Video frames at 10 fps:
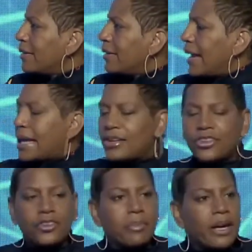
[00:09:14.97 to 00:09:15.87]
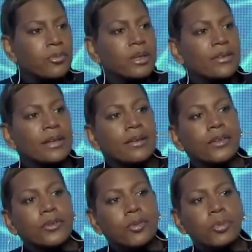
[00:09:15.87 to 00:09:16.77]
And it just makes me sick, and
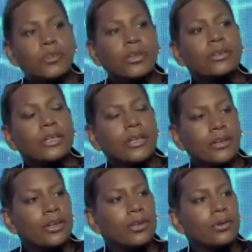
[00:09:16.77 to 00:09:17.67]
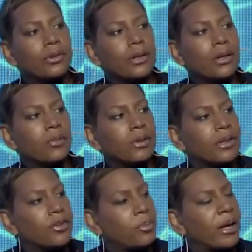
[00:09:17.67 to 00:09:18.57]
this was particularly acute with the
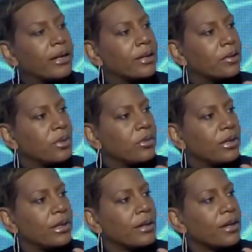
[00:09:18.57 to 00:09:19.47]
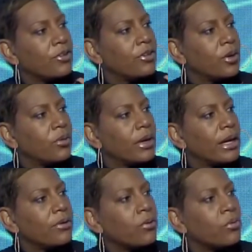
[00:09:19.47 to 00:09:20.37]
Hispanic community. So
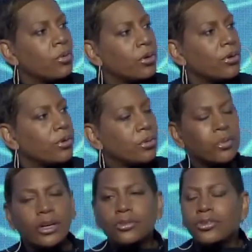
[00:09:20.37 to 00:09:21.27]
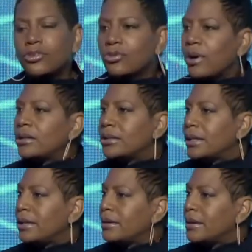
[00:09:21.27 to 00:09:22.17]
in a world where we are
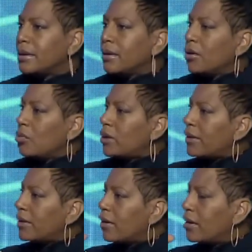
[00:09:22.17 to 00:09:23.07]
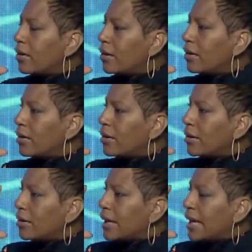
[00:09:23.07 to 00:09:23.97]
struggling with
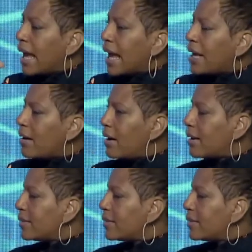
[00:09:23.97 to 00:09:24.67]
chaos